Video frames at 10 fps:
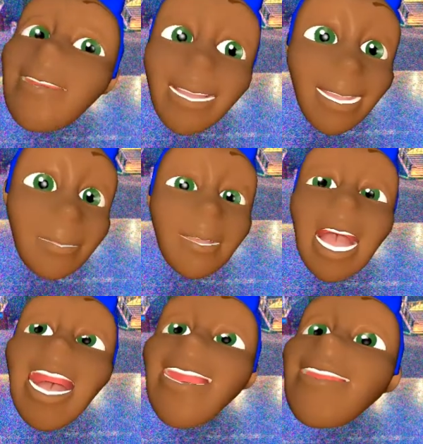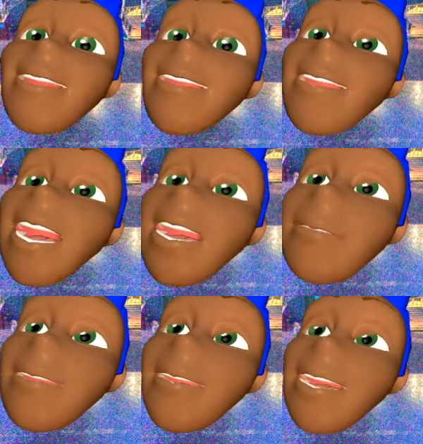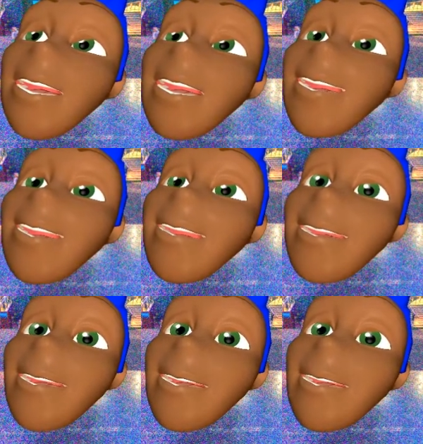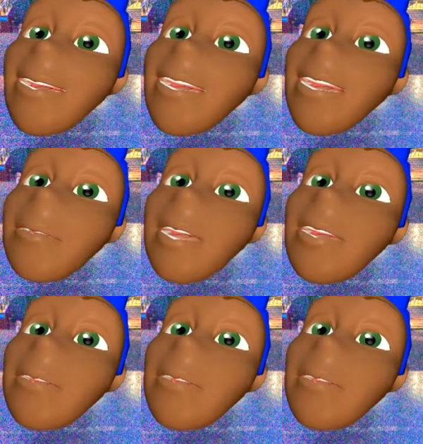dishes were actually at the edge there, but